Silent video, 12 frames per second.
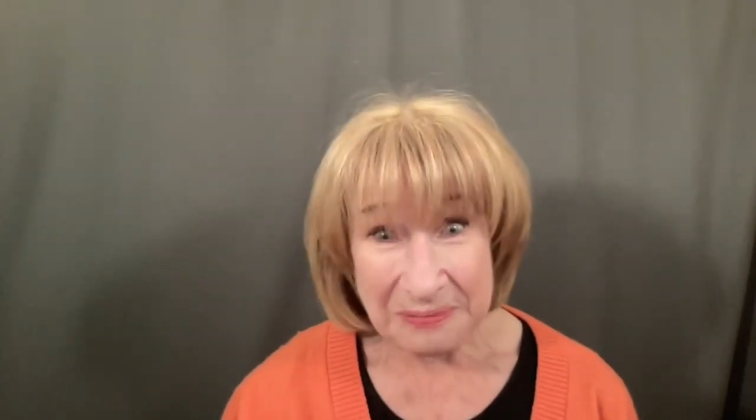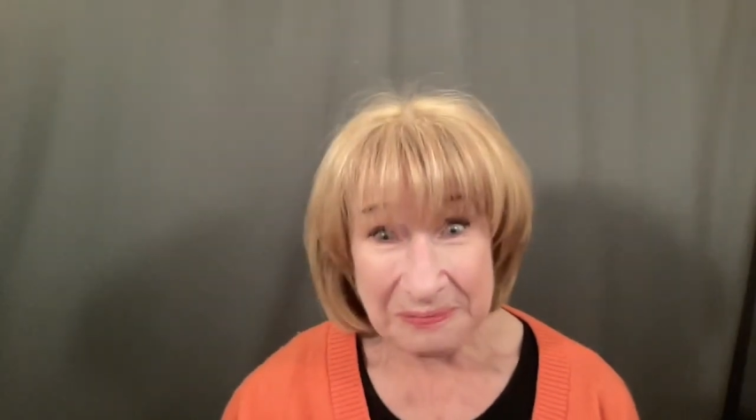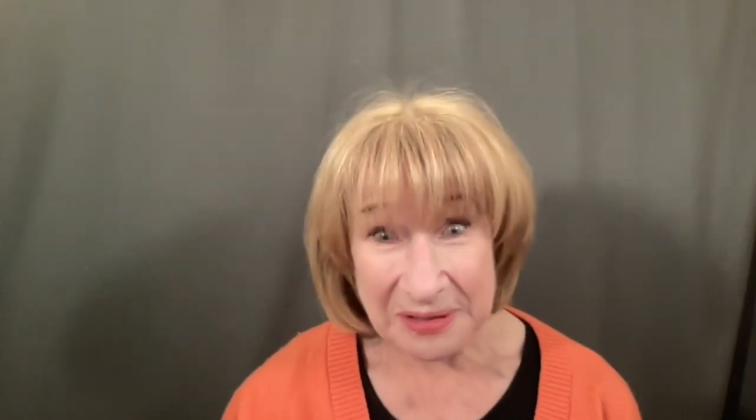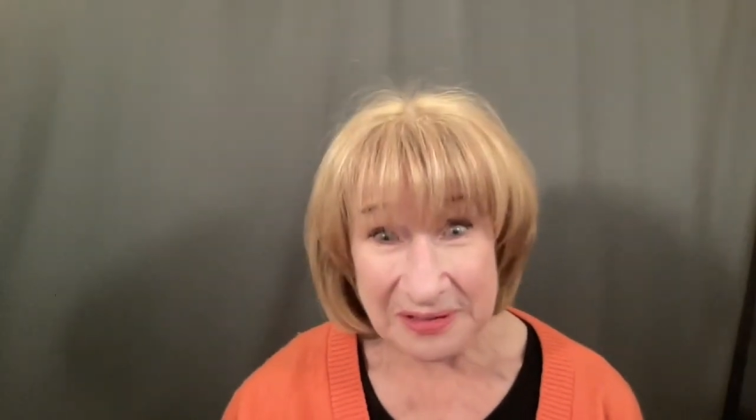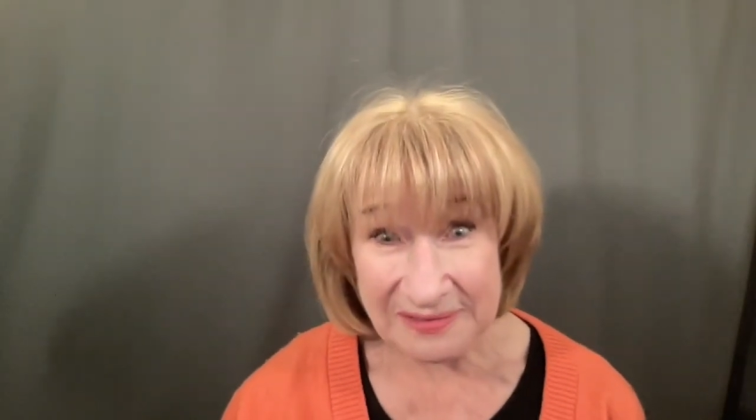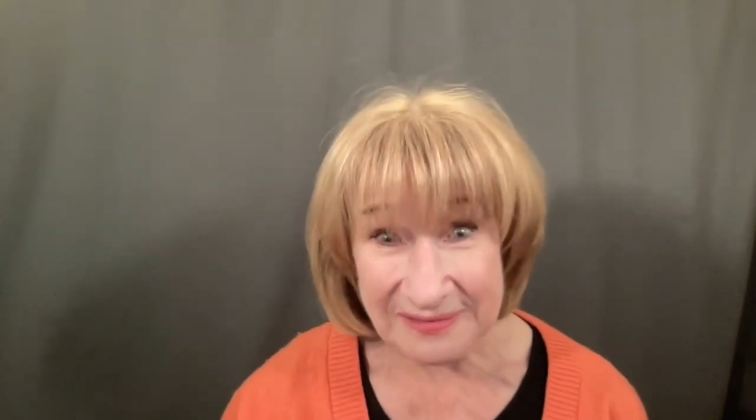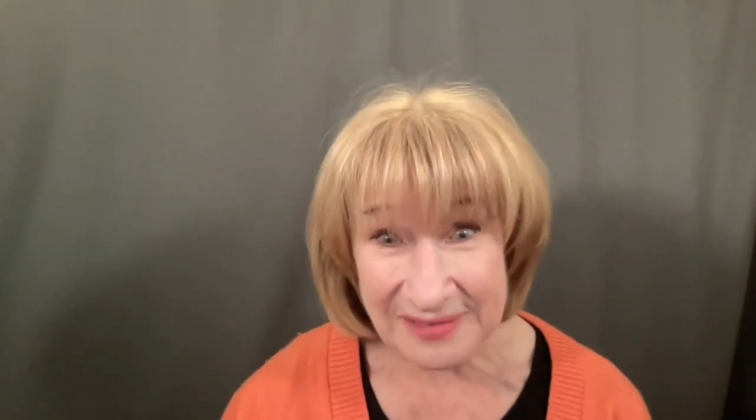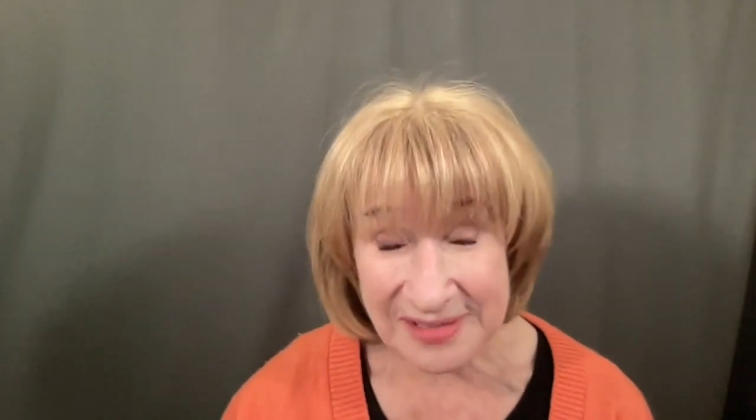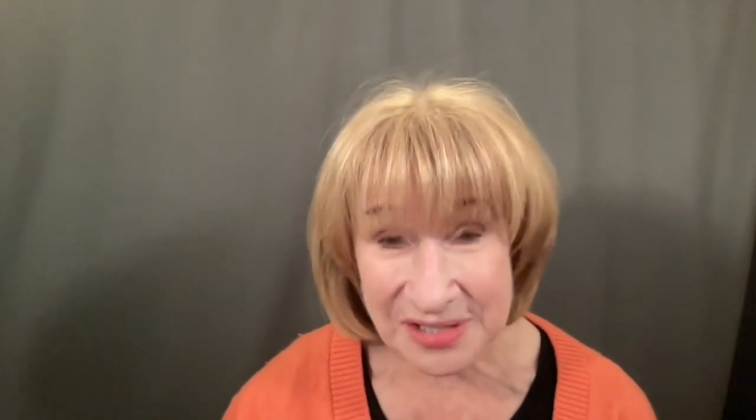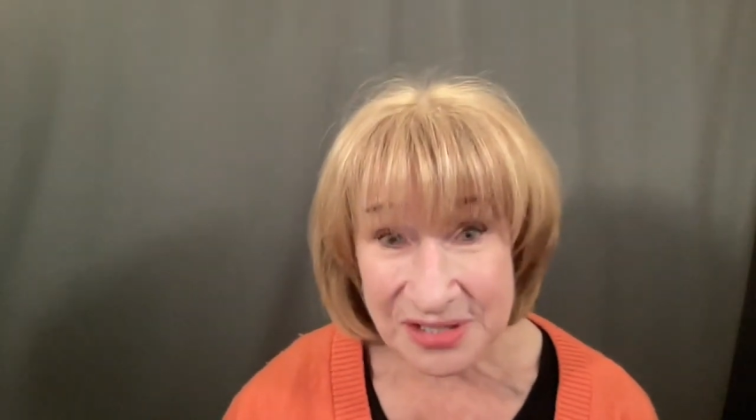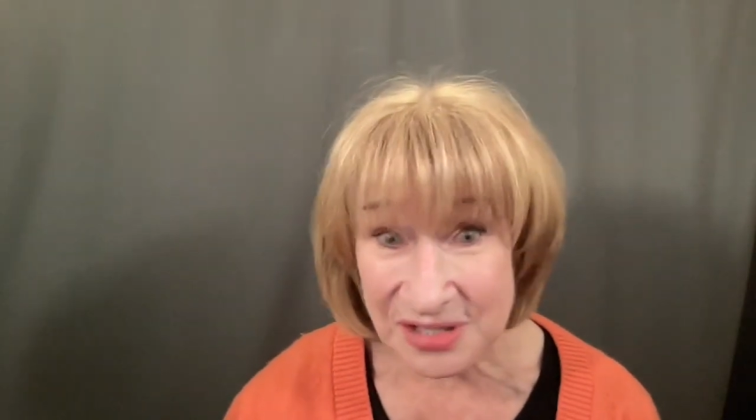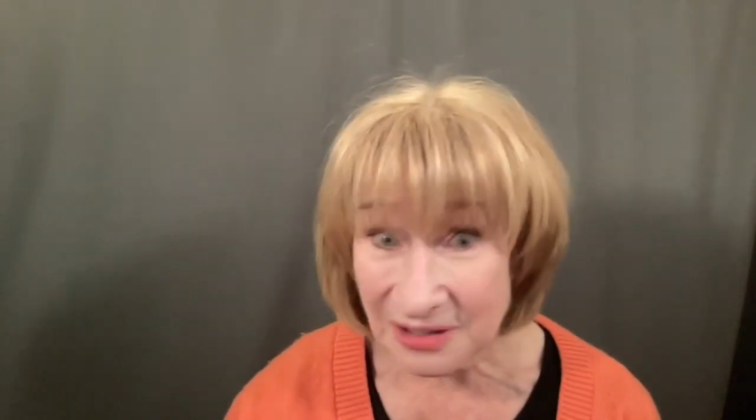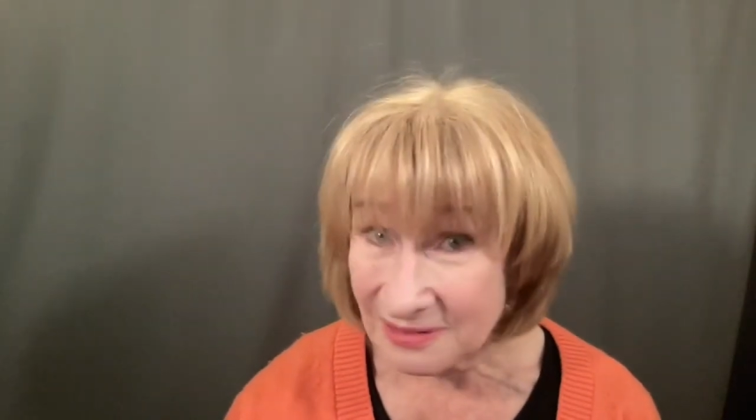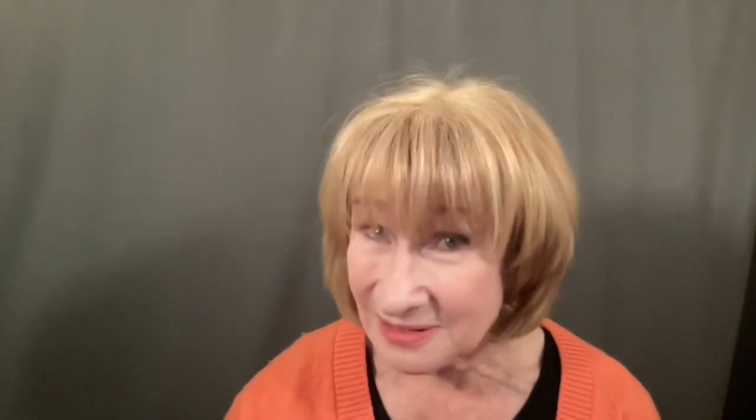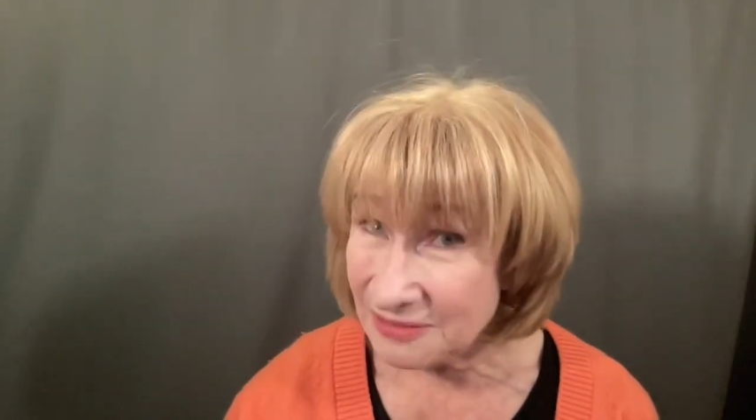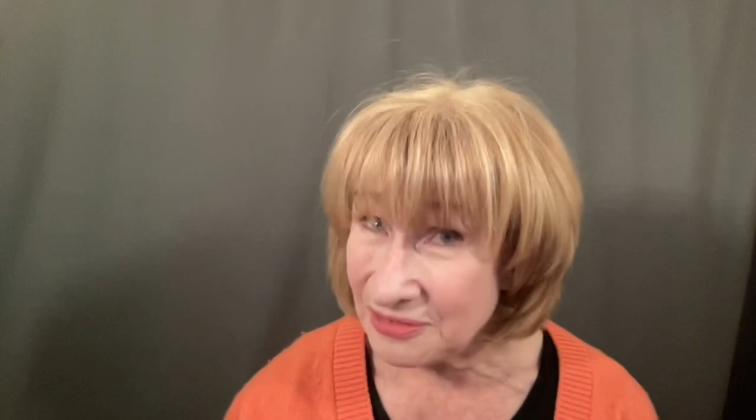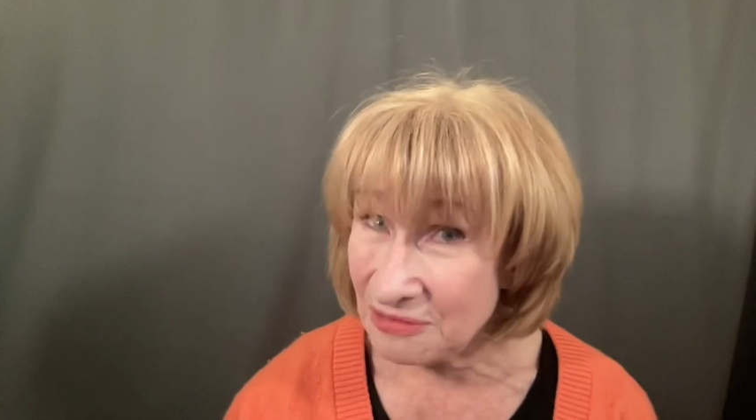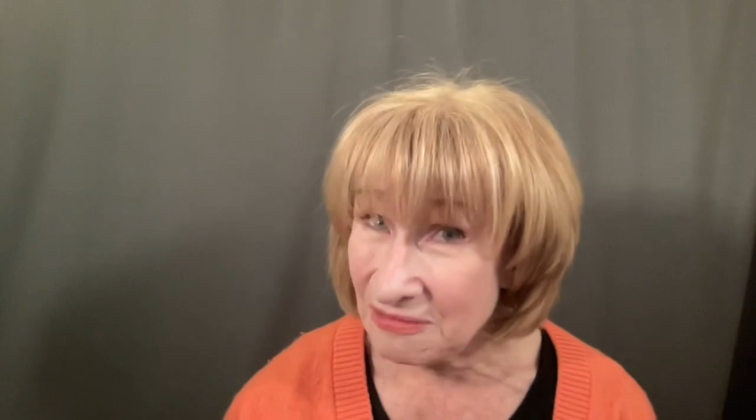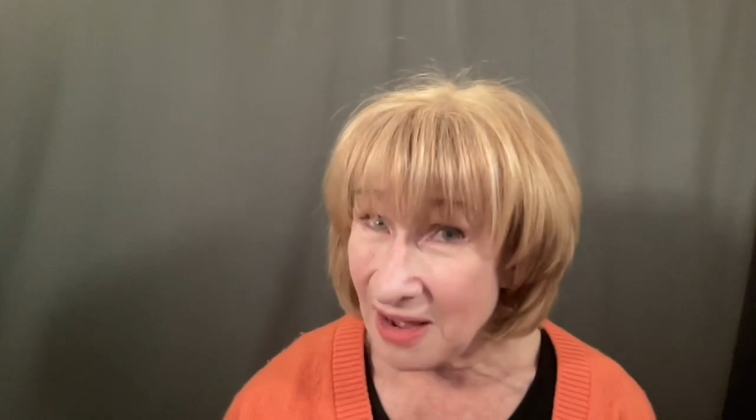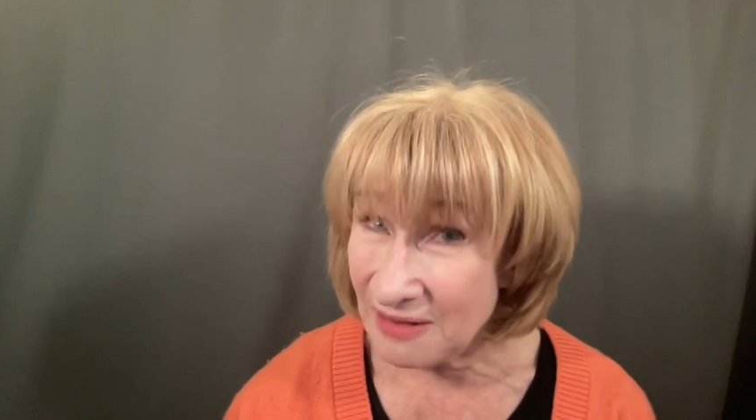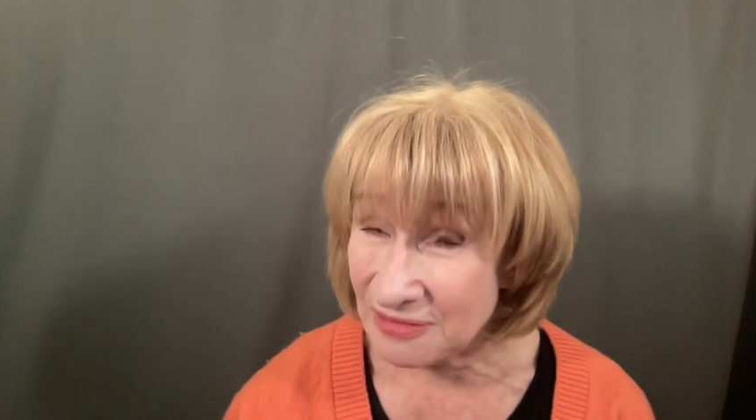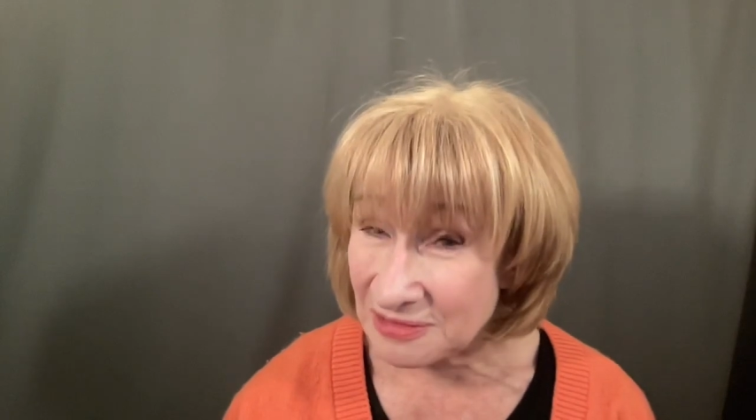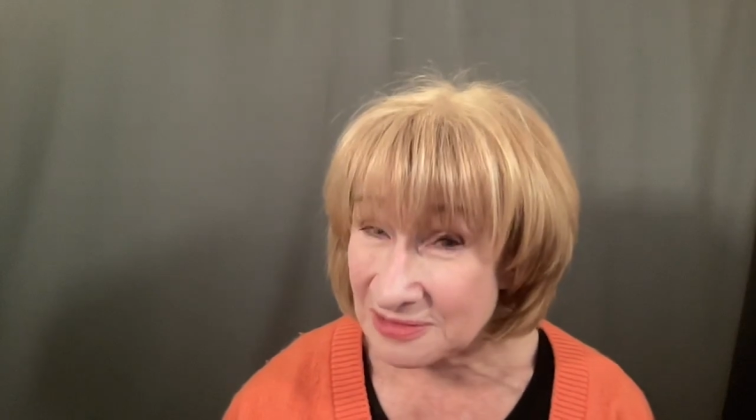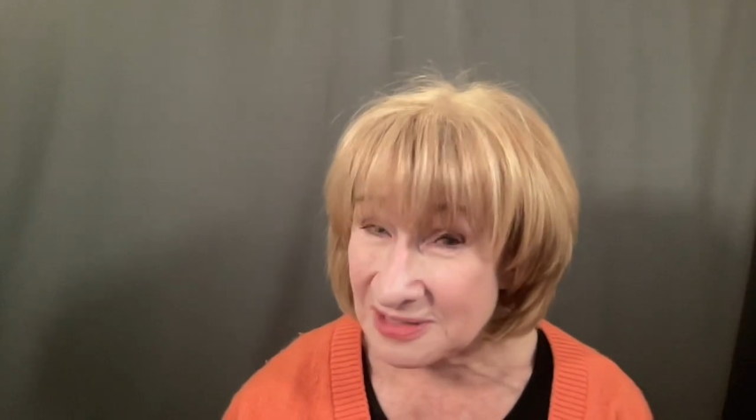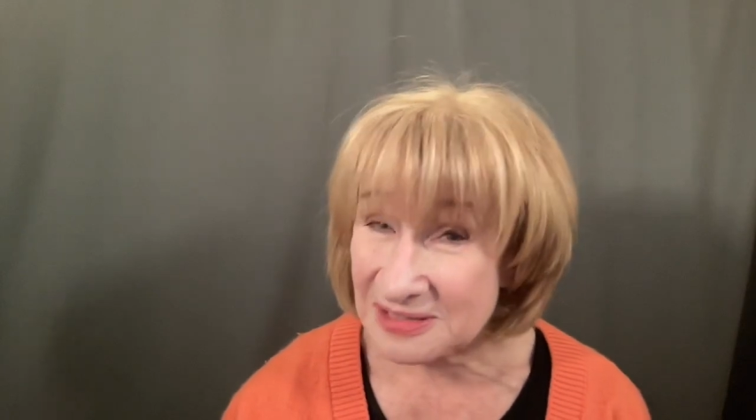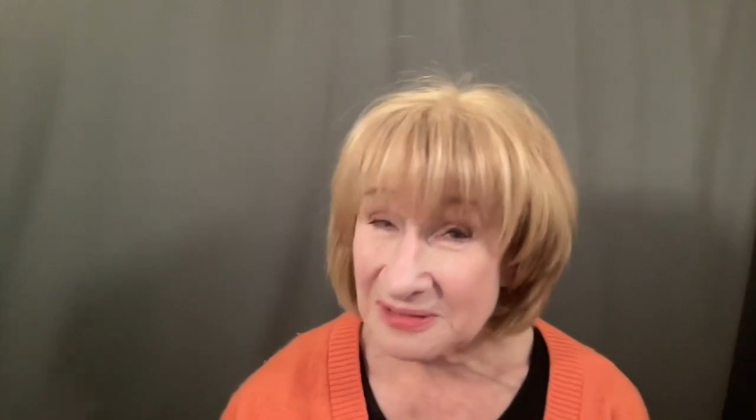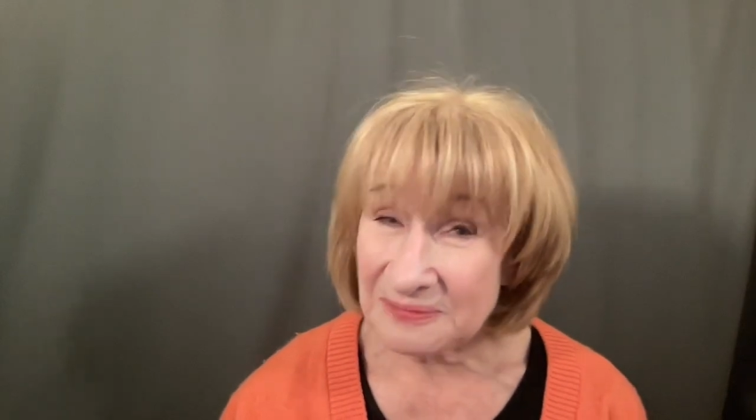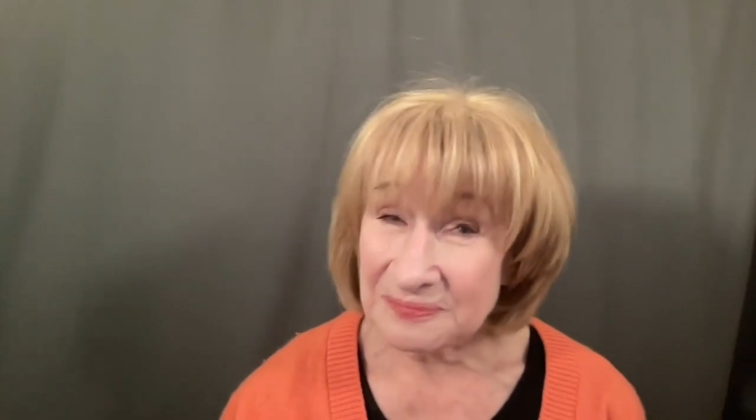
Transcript: but certain of your rivals.